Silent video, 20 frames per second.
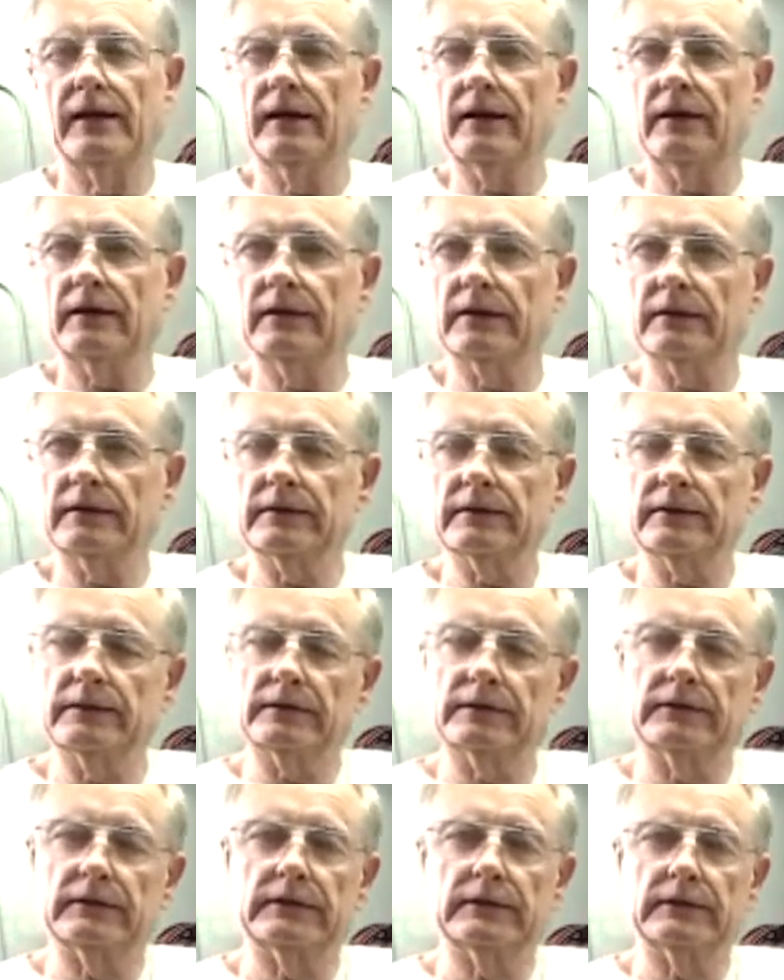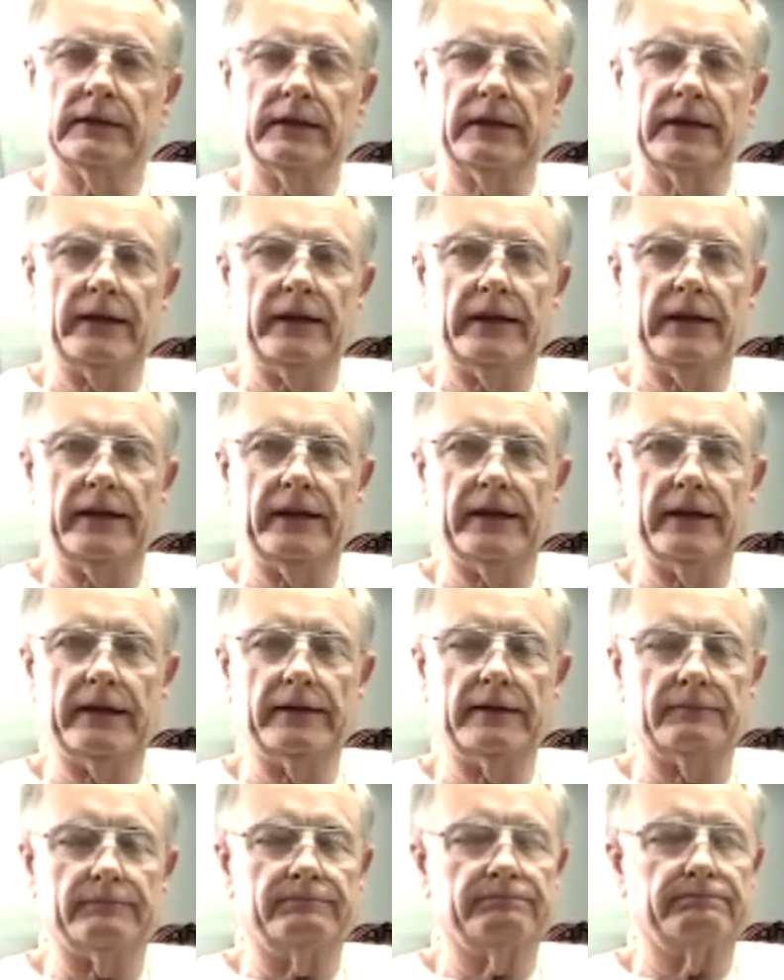Uh,
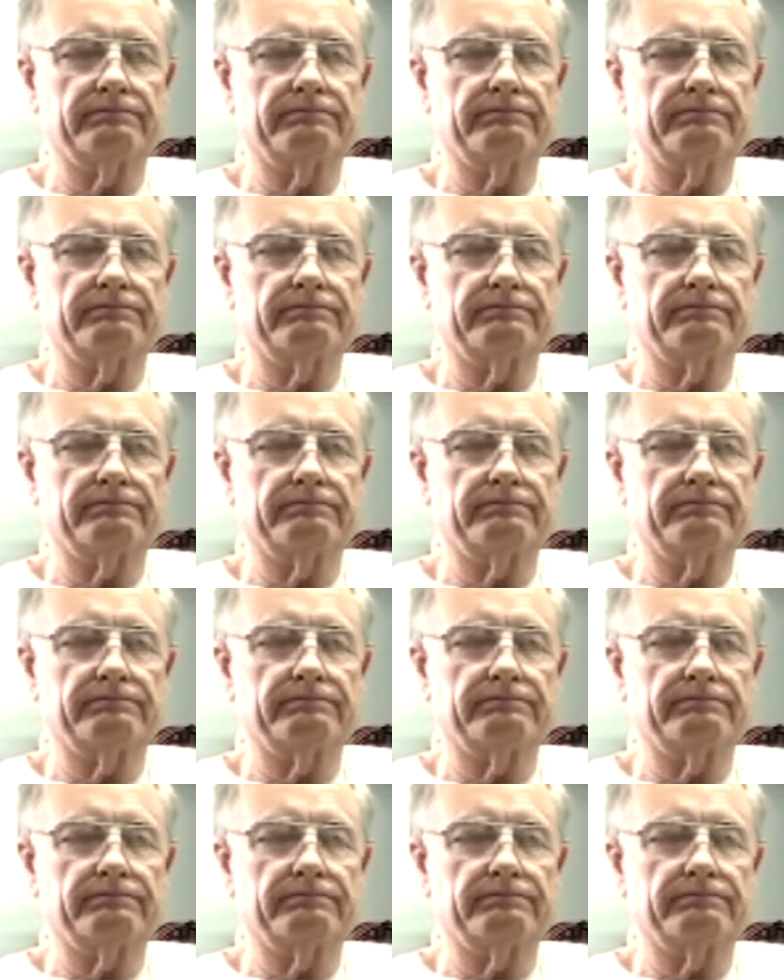and